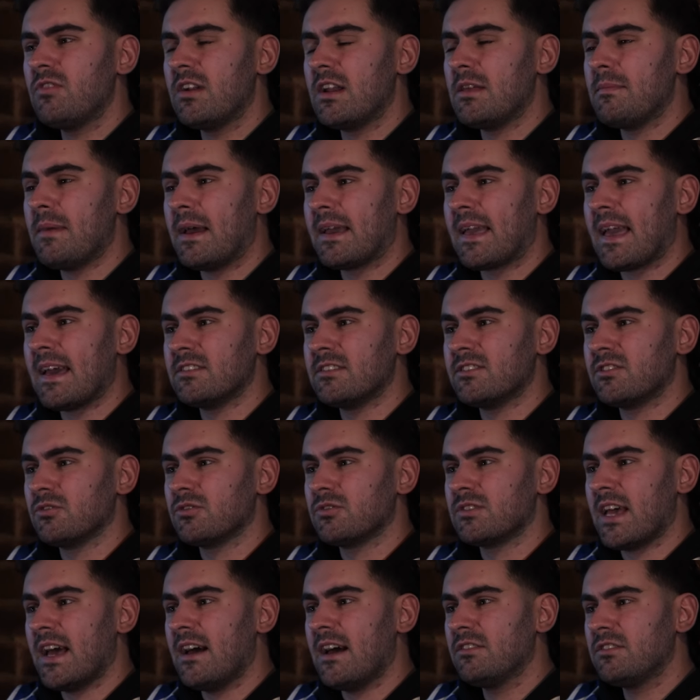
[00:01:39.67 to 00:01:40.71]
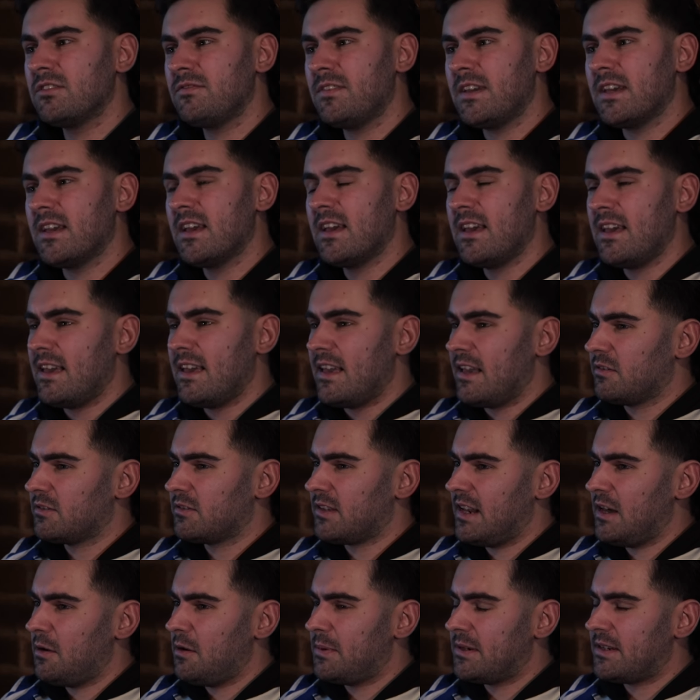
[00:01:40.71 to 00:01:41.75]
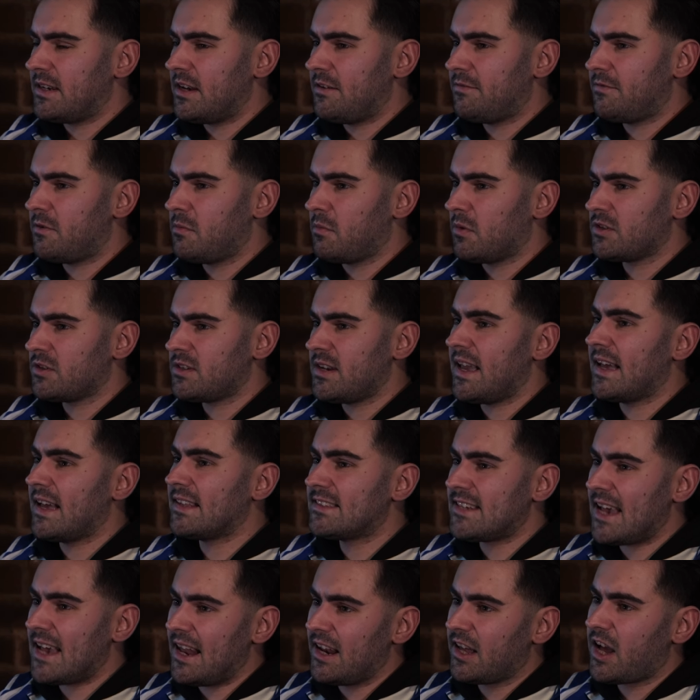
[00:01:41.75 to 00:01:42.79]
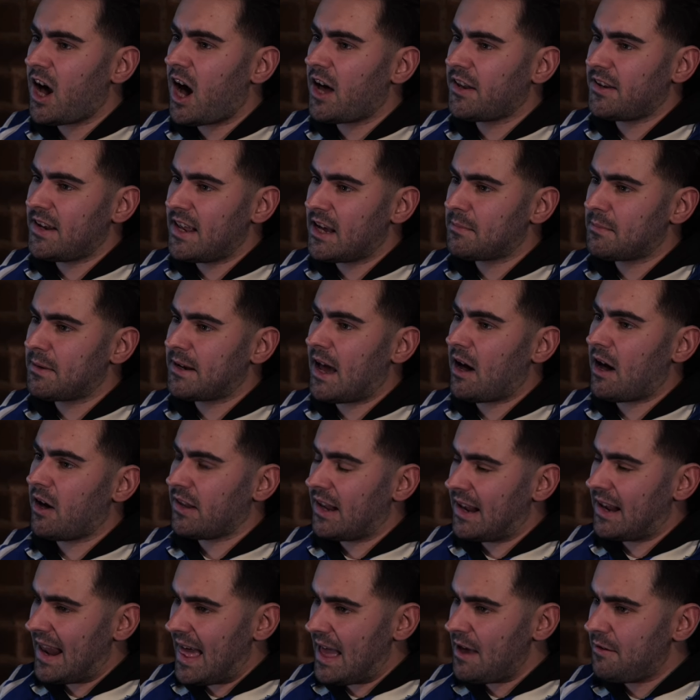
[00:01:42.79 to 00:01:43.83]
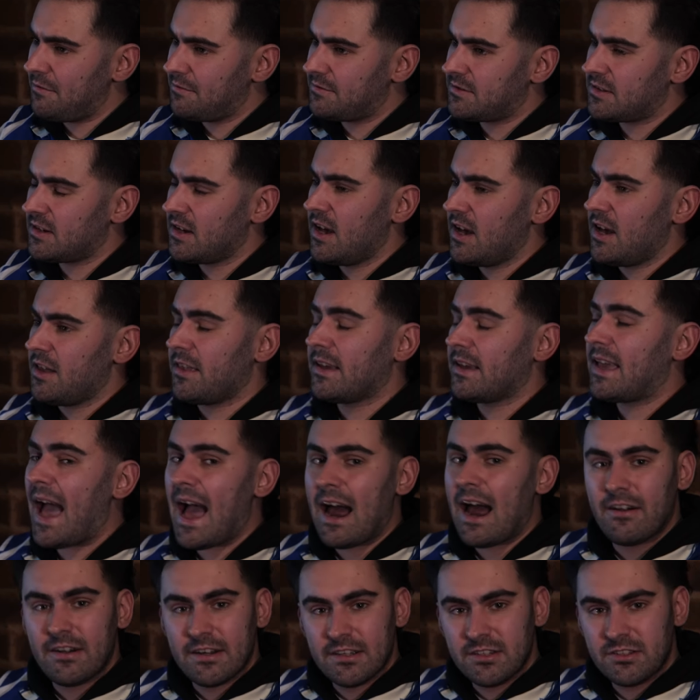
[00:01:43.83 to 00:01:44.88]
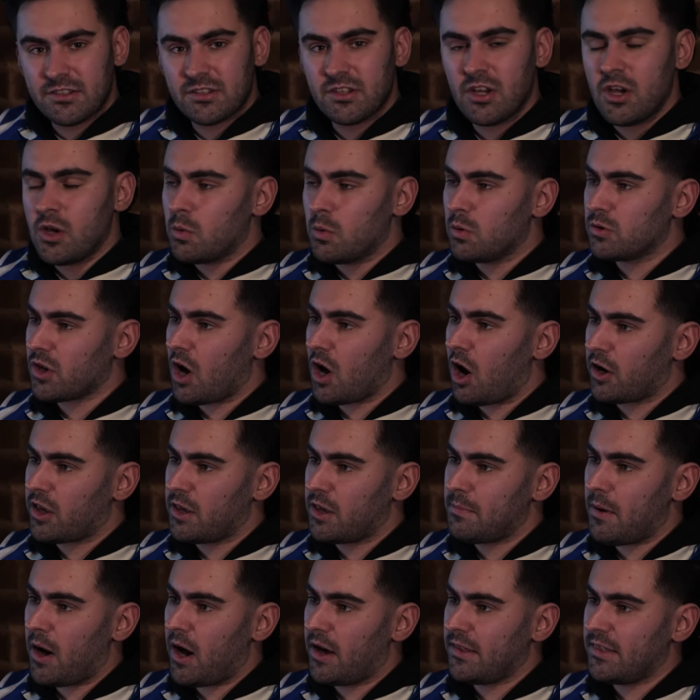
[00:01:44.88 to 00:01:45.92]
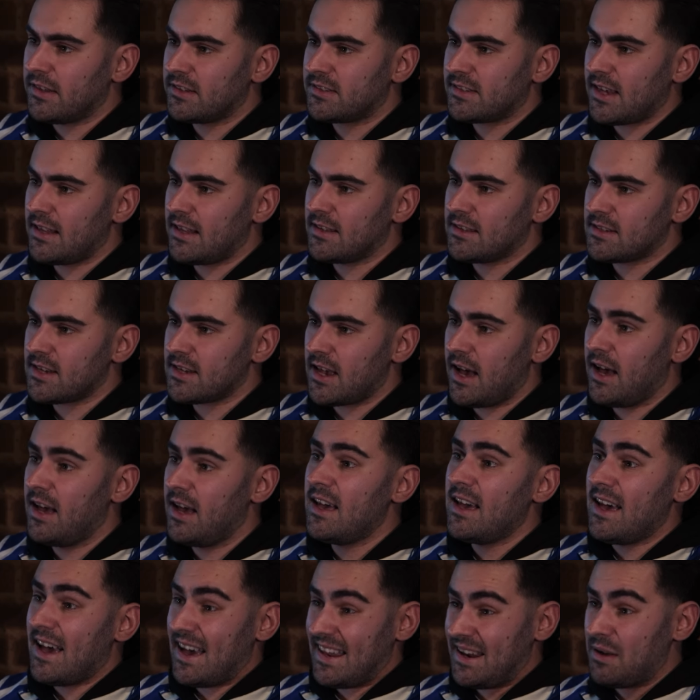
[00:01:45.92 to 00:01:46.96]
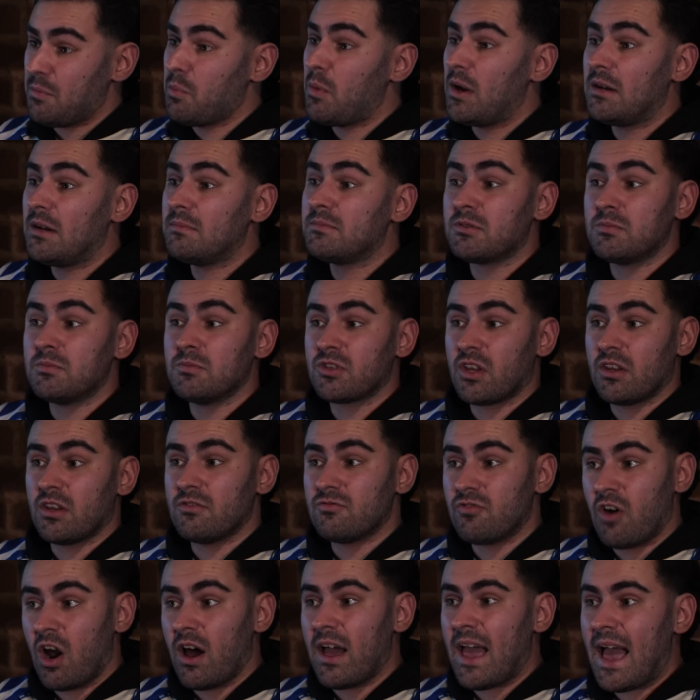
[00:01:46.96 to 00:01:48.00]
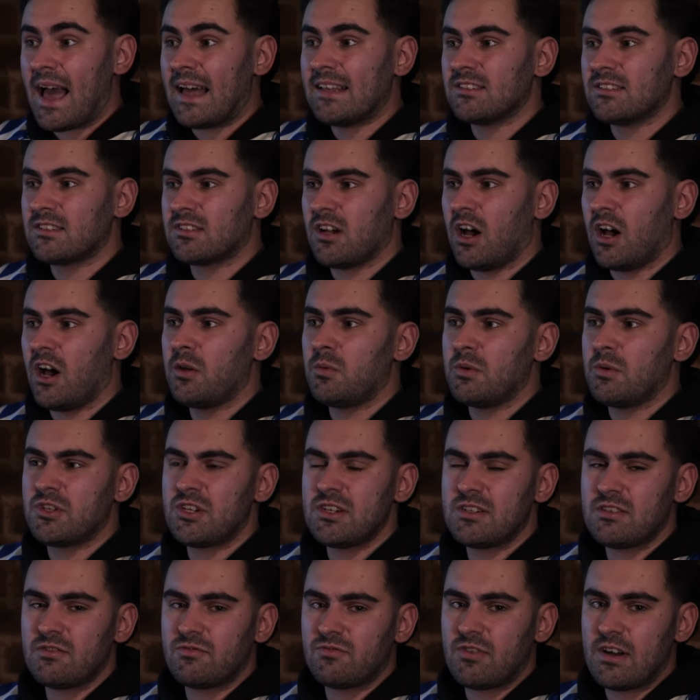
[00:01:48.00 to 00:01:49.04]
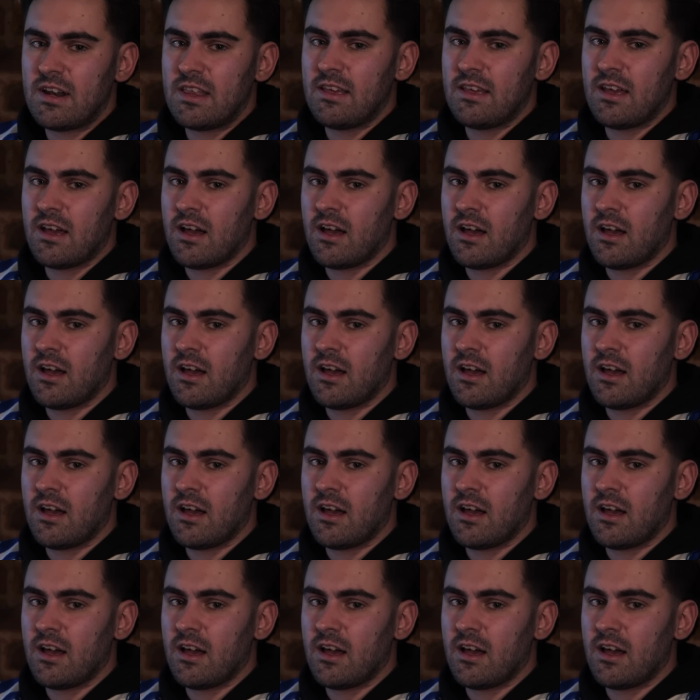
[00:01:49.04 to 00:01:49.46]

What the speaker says: really make heads or tails of it. It was a little bit different, wasn't it? You had Taylor Garden-Hickman out on the left. I think Harris was occupying the centre, and then Williamson was on the right-hand side, which isn't really